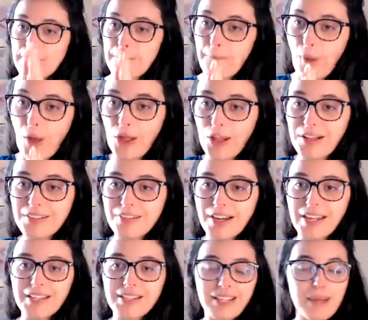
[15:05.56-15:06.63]
simple,
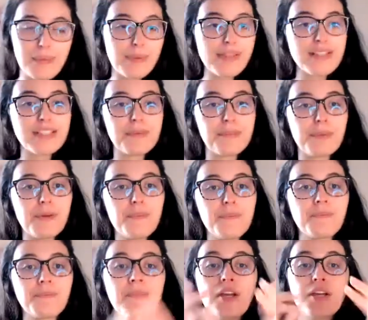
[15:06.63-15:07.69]
right? Keep it simple.